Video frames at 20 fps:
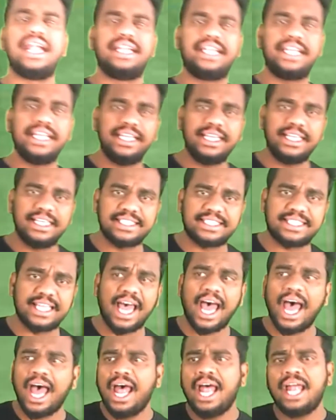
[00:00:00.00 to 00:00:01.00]
and T is
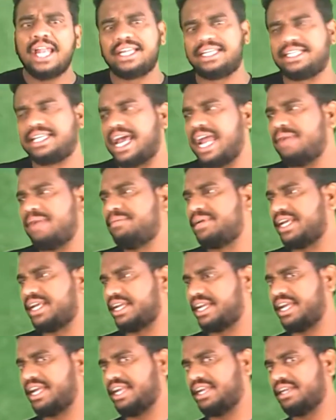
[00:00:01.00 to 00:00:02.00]
the time
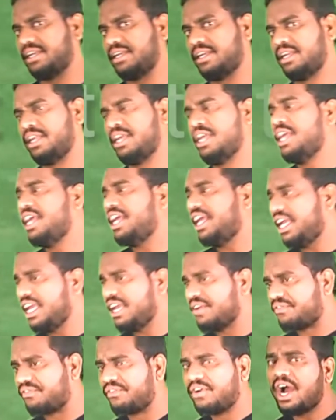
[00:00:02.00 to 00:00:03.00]
taken.
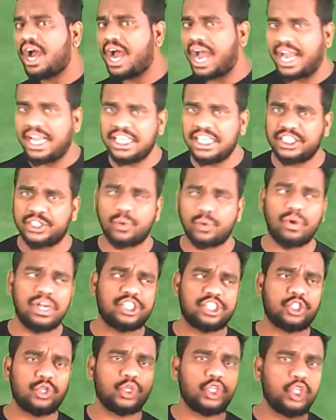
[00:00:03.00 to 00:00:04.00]
If I is
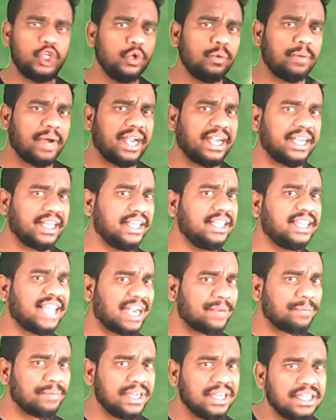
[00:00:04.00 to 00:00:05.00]
equals to Q by T,
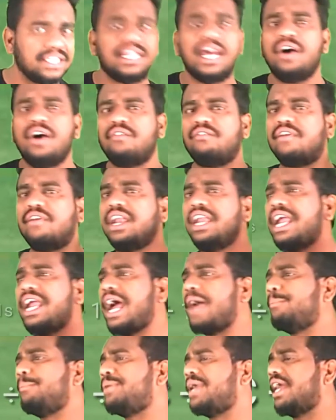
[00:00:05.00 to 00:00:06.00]
that means 1
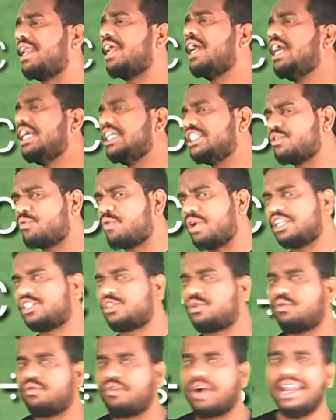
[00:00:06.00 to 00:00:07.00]
ampere is
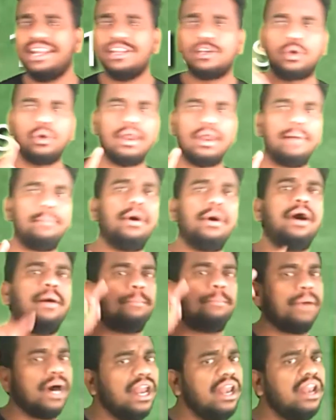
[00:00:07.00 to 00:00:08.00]
equals to 1 coulomb
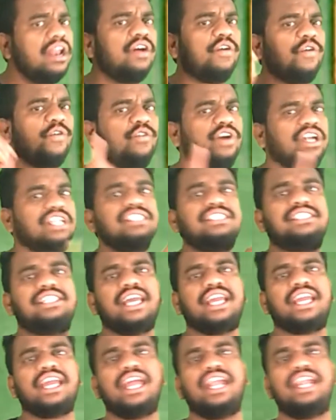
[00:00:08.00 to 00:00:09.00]
per 1
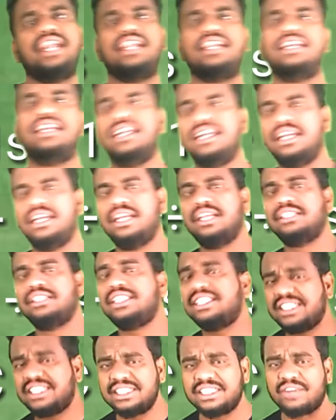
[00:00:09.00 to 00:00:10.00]
second.
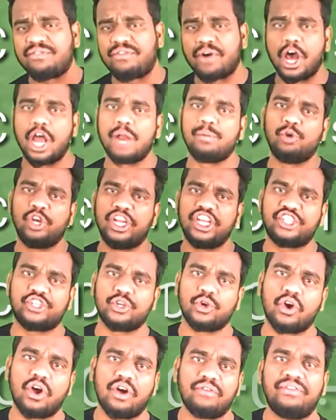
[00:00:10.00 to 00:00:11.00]
This is the
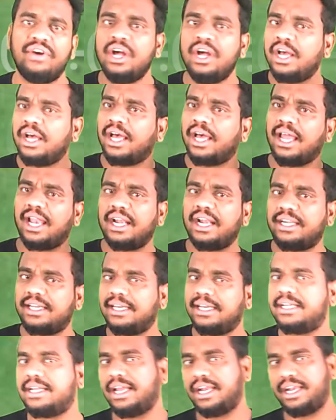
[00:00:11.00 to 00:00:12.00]
formulation of
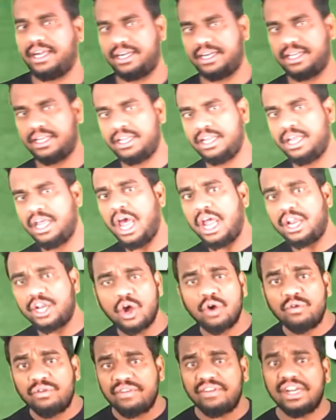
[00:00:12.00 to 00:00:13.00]
electric current.
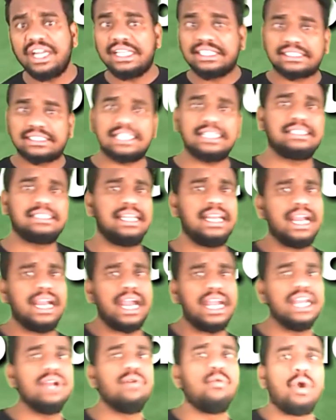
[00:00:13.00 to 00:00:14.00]
Now we will discuss
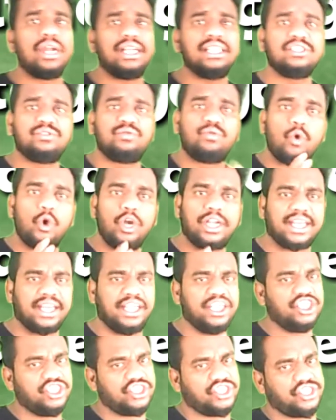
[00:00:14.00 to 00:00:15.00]
regarding what is
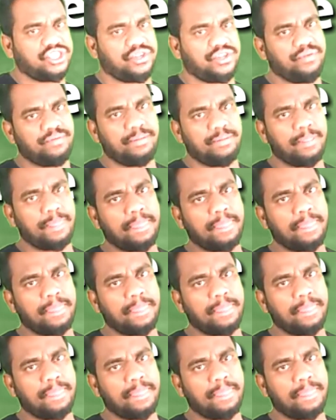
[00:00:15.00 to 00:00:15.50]
voltage.